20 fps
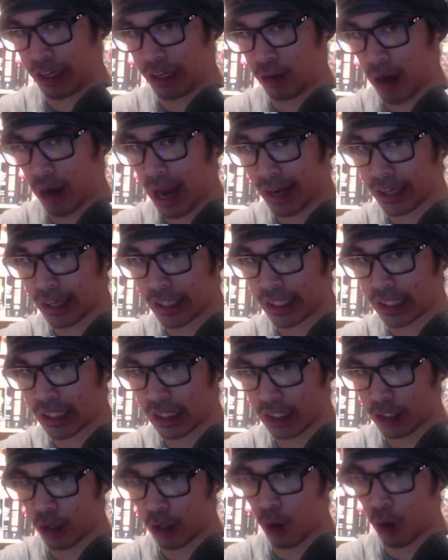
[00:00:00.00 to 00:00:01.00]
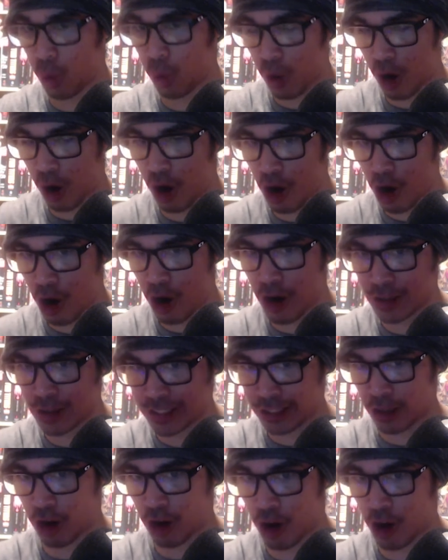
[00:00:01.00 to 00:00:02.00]
I could go on
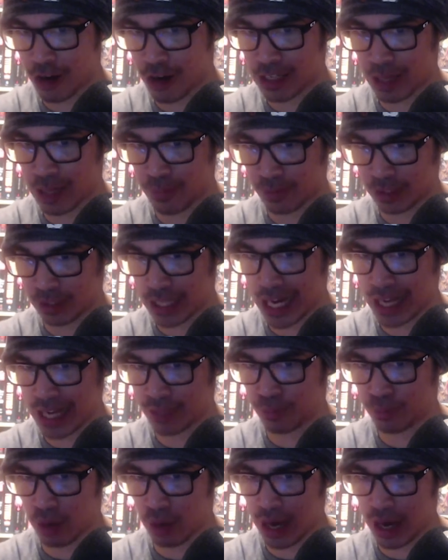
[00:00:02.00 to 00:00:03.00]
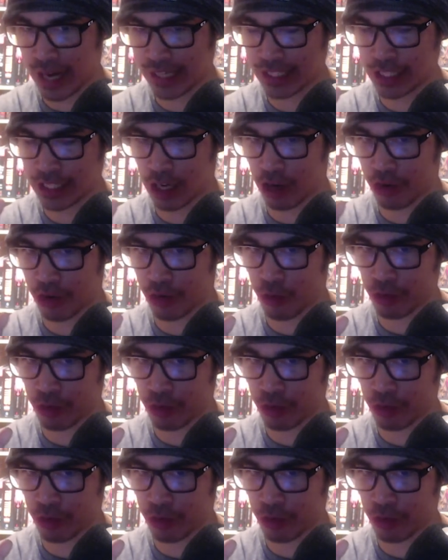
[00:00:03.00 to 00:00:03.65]
and on. I'm glad Brian and I are going to